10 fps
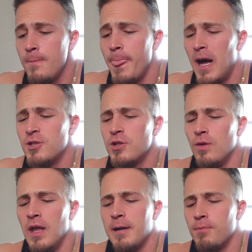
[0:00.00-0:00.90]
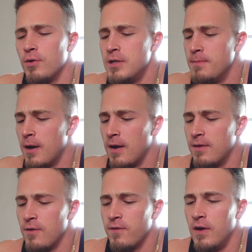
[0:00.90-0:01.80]
I just don't like protein powder. I've
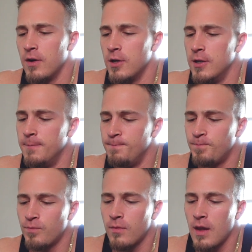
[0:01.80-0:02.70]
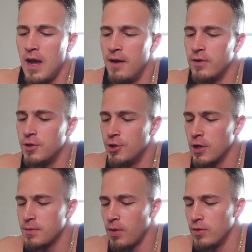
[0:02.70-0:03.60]
never felt good having
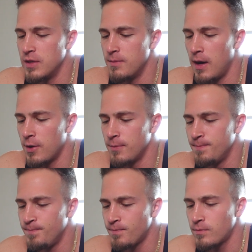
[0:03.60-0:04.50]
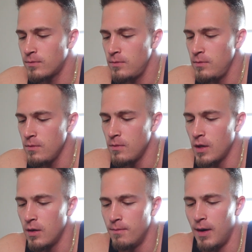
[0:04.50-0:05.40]
just protein powder
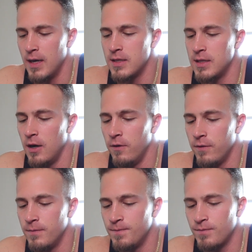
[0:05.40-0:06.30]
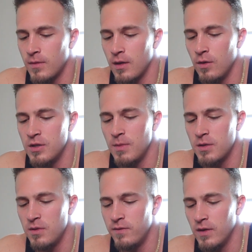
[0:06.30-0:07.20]
by itself. It always
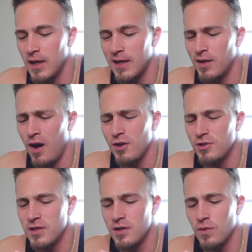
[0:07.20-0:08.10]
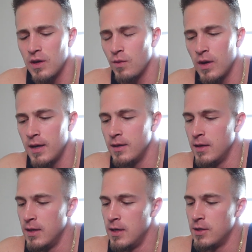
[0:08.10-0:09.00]
makes me feel like nauseous in a weird way.
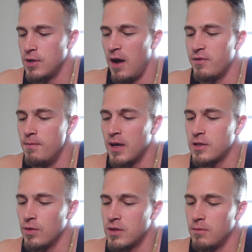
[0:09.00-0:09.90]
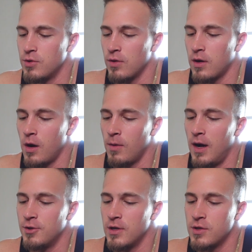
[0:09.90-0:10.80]
So I have to mix it with some sort of
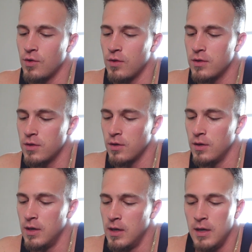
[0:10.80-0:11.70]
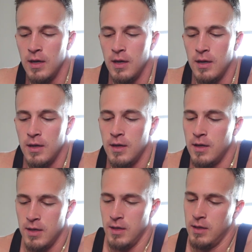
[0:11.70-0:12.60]
carbohydrate source or
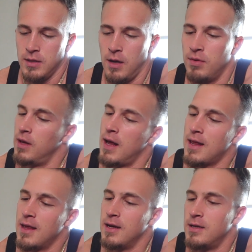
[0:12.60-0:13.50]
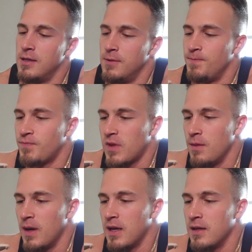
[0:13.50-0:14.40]
something like this
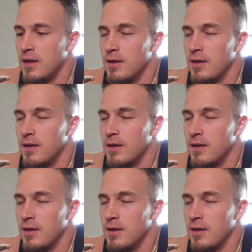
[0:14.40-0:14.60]
to make it